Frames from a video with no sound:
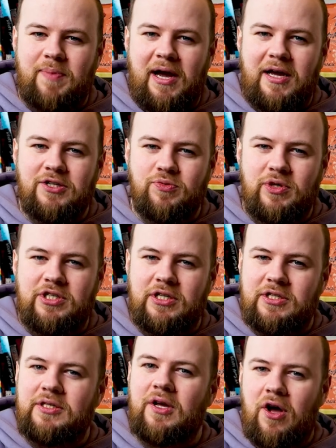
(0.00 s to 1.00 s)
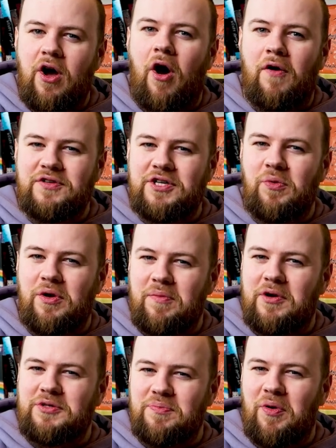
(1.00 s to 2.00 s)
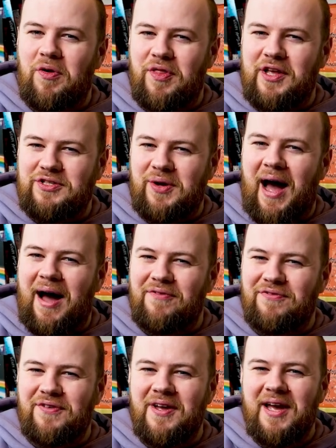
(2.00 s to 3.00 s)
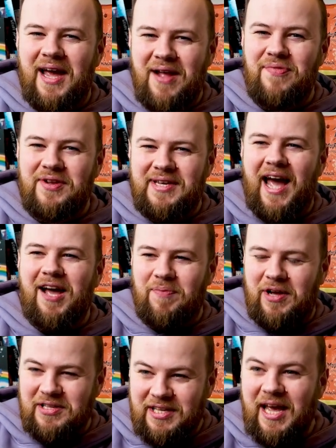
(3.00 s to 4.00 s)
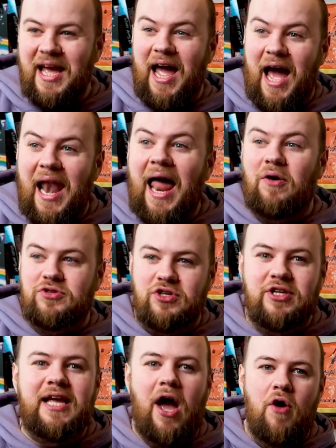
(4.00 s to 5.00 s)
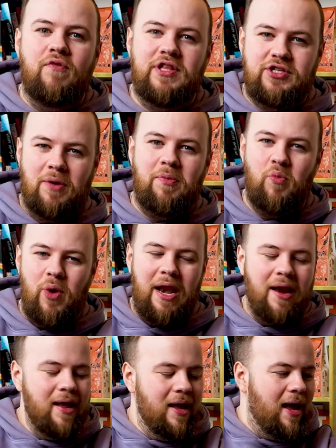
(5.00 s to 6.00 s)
package, which is obviously one of the most important things you have in the deck, because it allows you to get over the top and win.